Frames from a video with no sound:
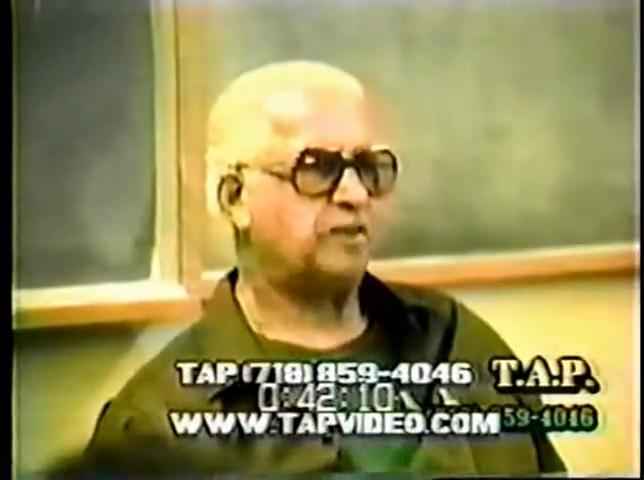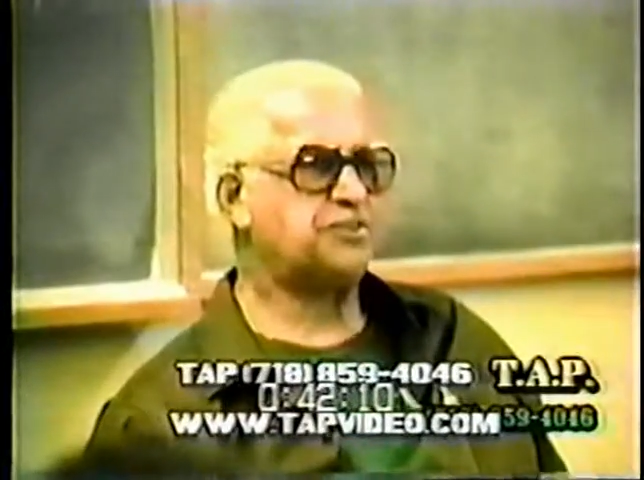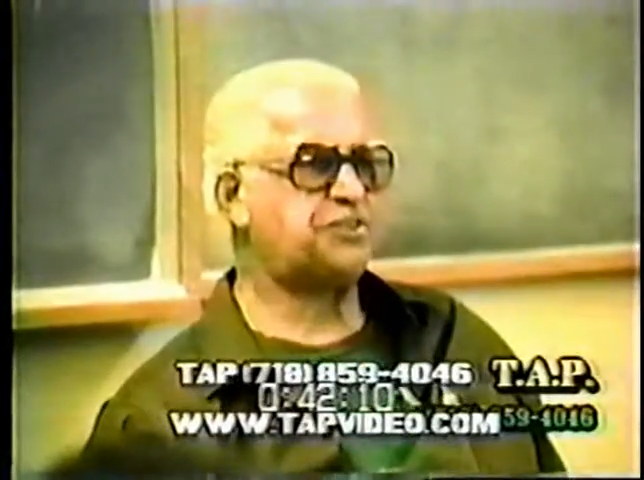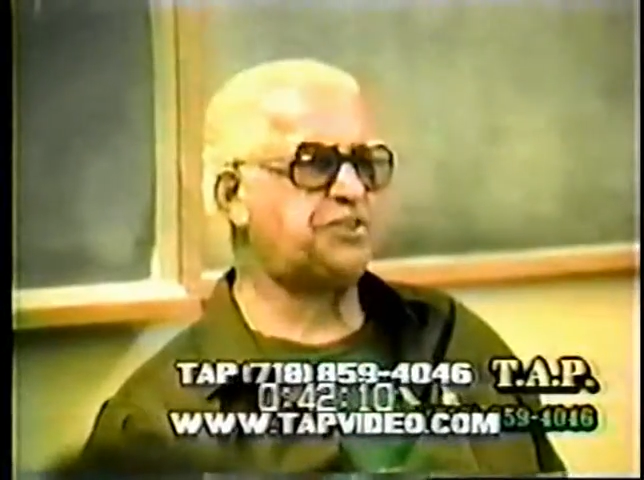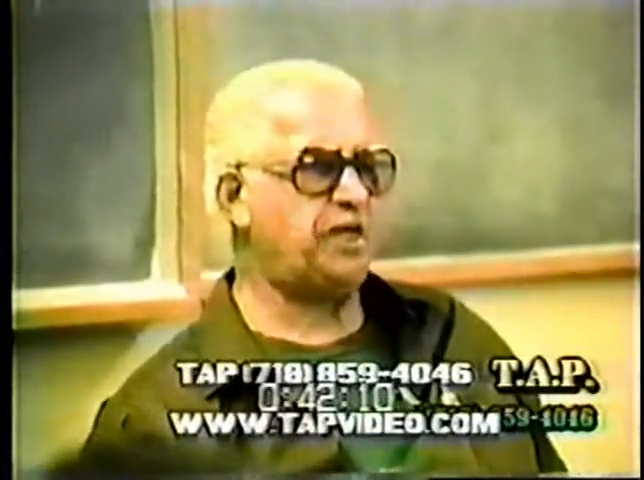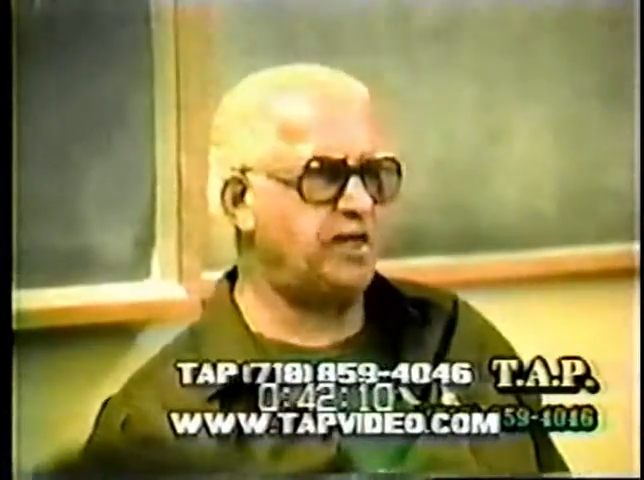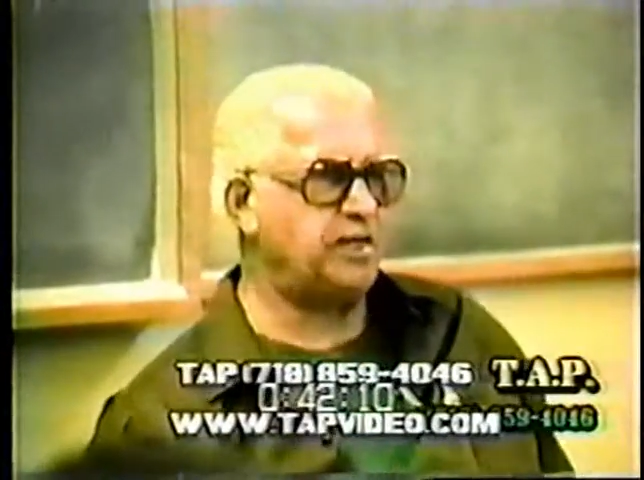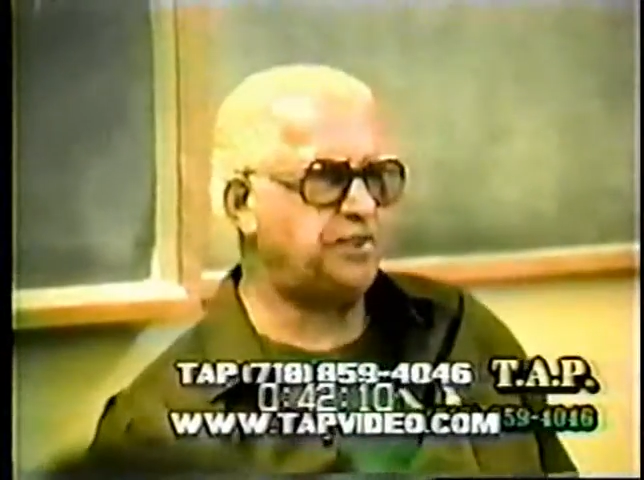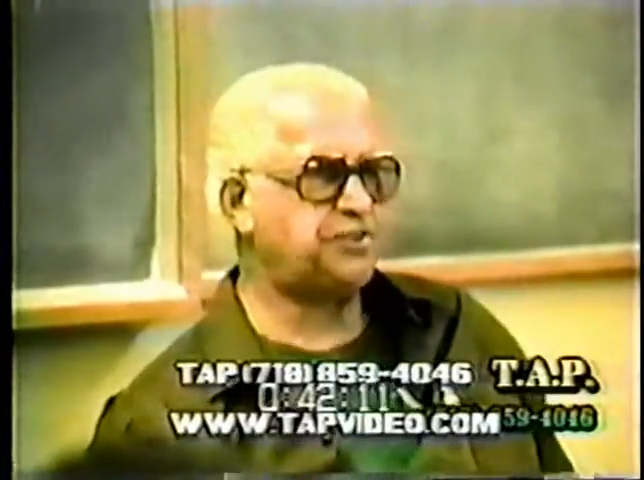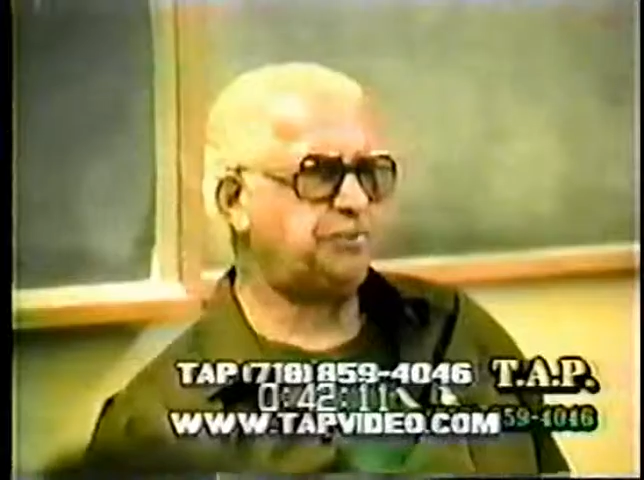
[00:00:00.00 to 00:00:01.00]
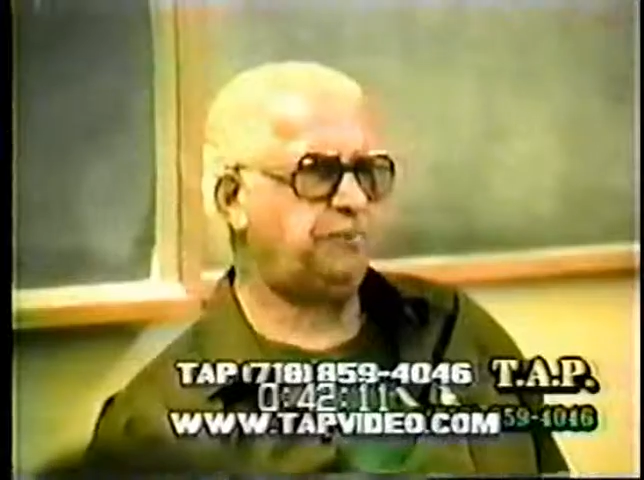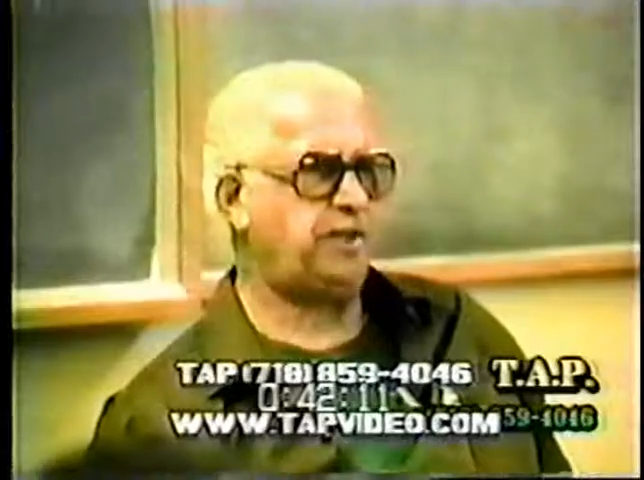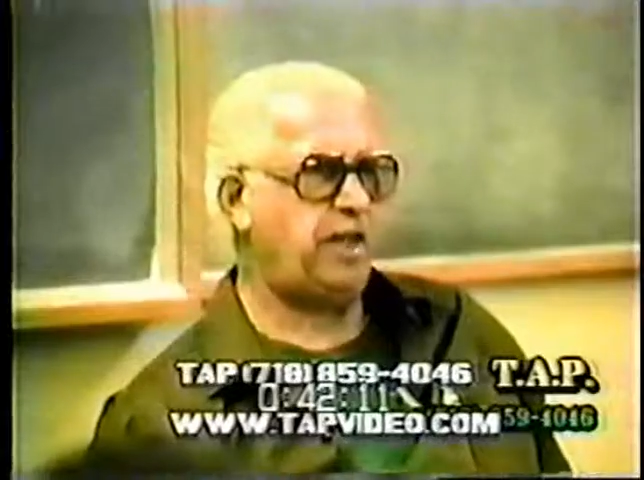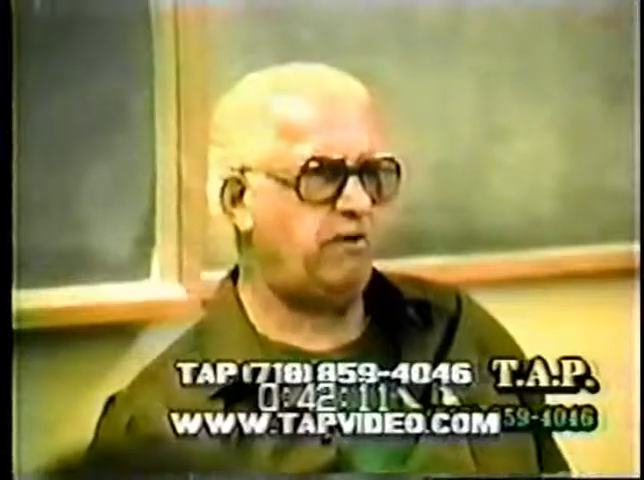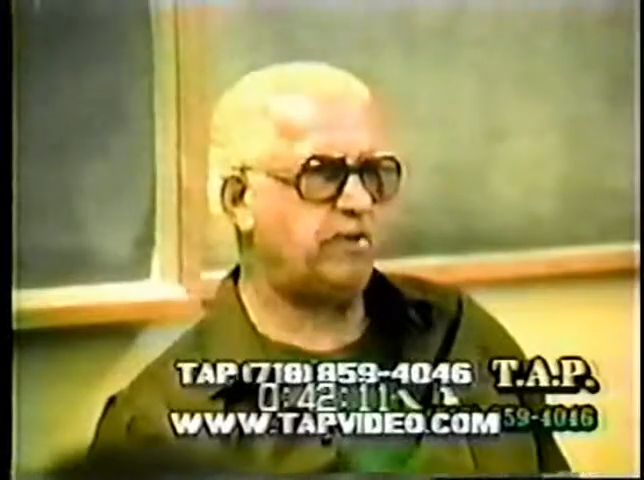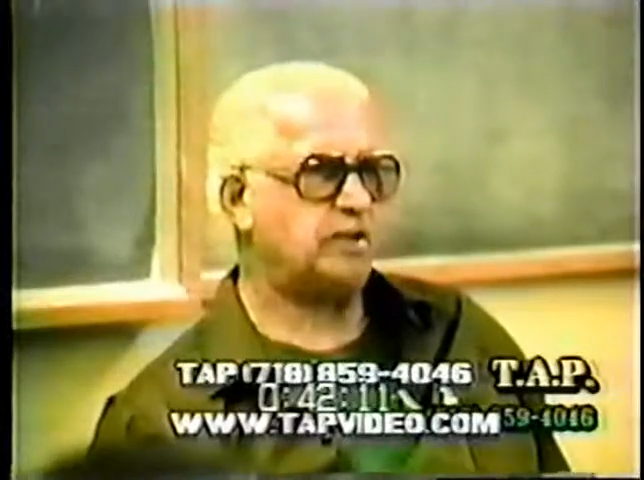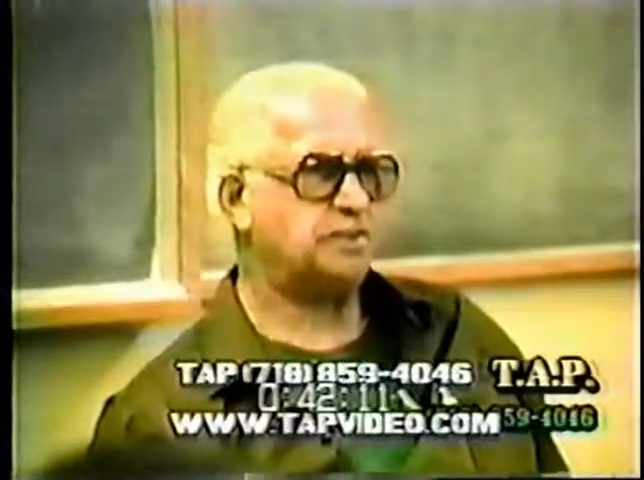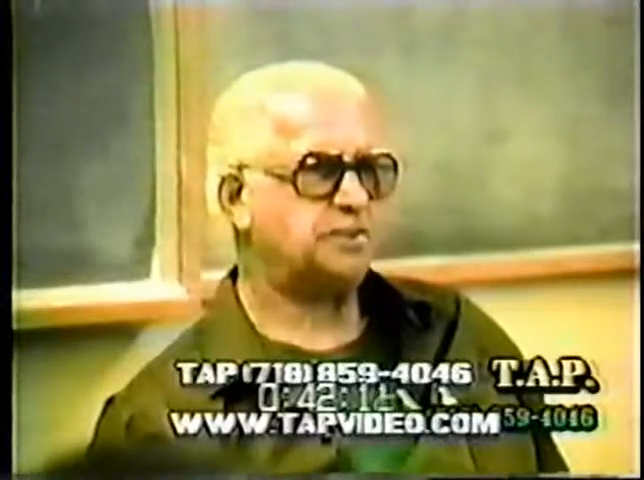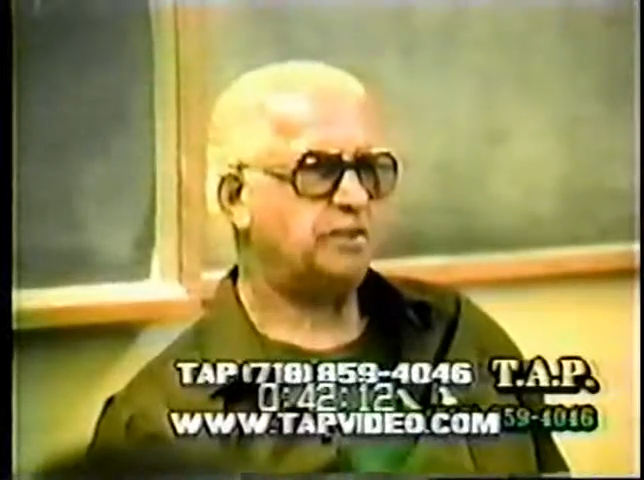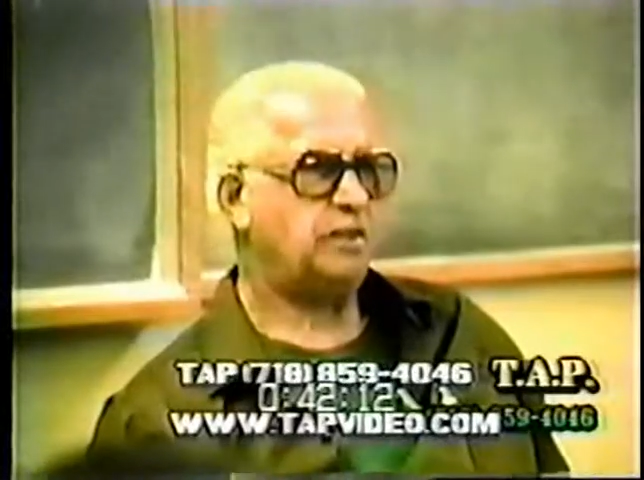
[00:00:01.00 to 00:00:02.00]
stern
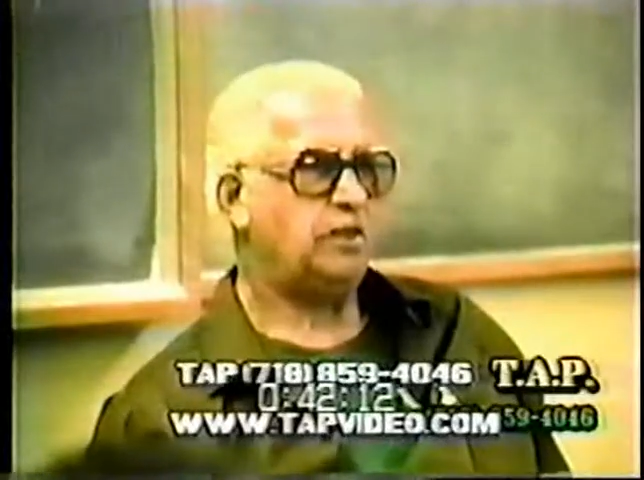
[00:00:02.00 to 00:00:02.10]
disciplinarians,